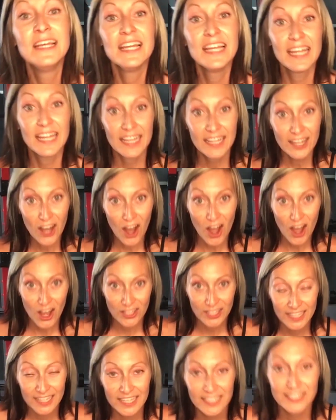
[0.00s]
in
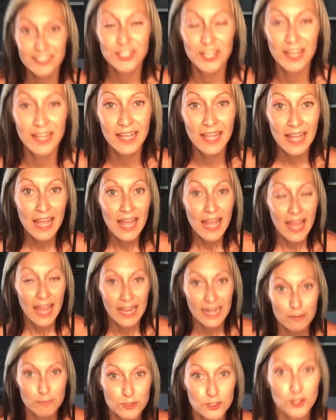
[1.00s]
college, and
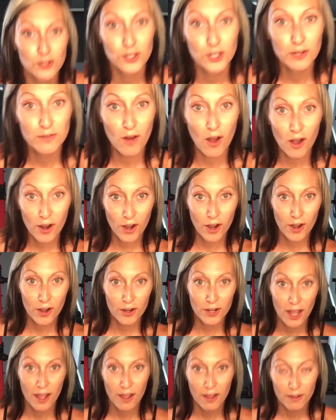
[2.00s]
I'm sure you've all heard
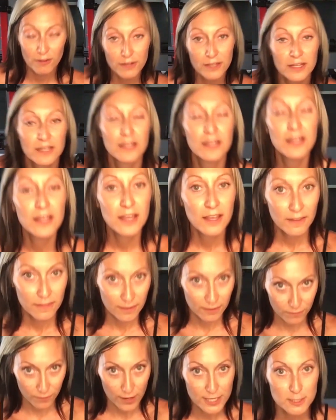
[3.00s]
of the
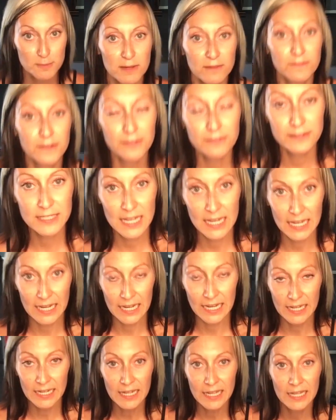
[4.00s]
freshman
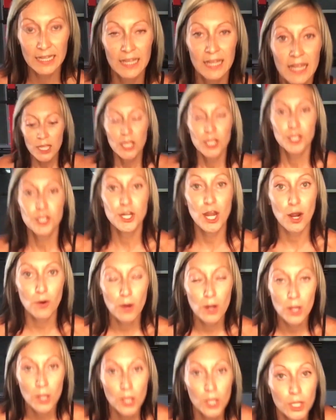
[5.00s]
15. You know,
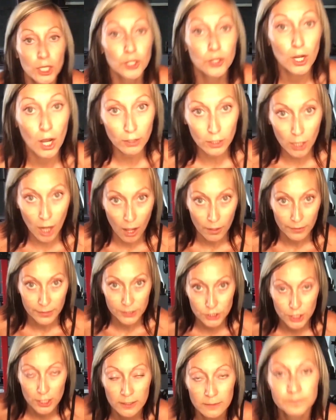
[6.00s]
you go to college
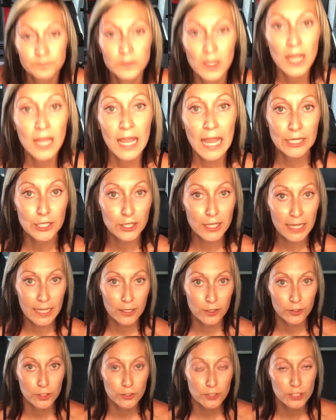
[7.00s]
and you get
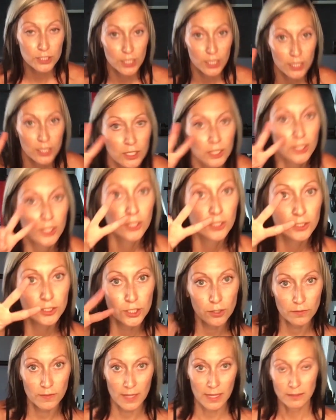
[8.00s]
introduced to
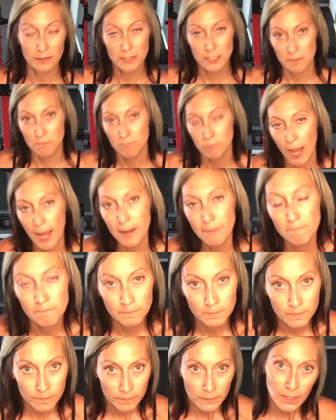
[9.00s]
2 things, okay?
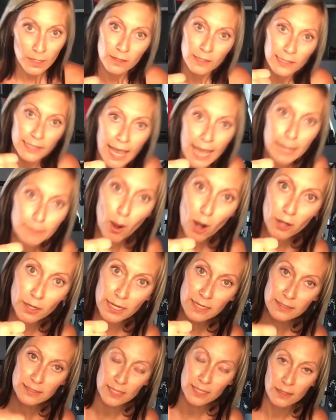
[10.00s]
Keg
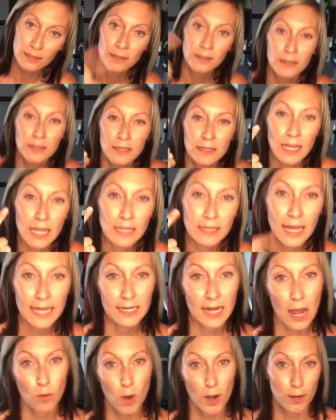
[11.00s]
parties and late
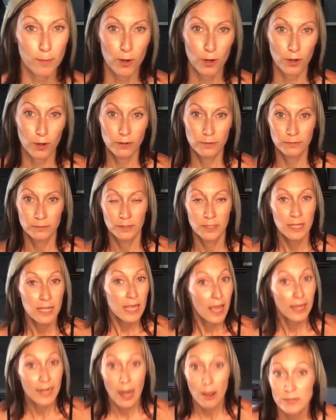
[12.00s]
night Whataburger.
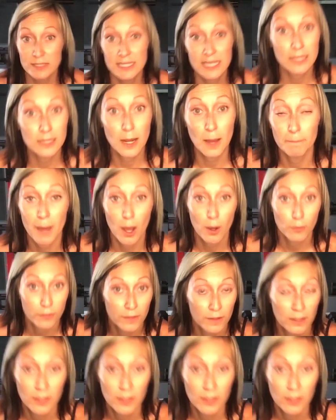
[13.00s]
And I was hitting up both